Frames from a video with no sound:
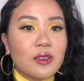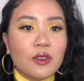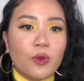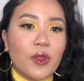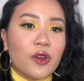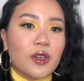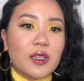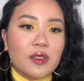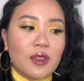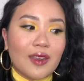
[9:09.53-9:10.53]
whether
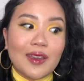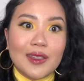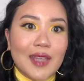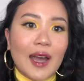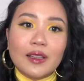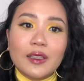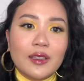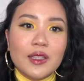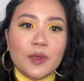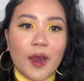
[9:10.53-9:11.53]
it's like exactly
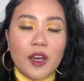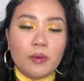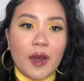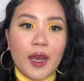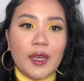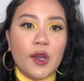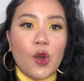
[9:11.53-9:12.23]
inspired by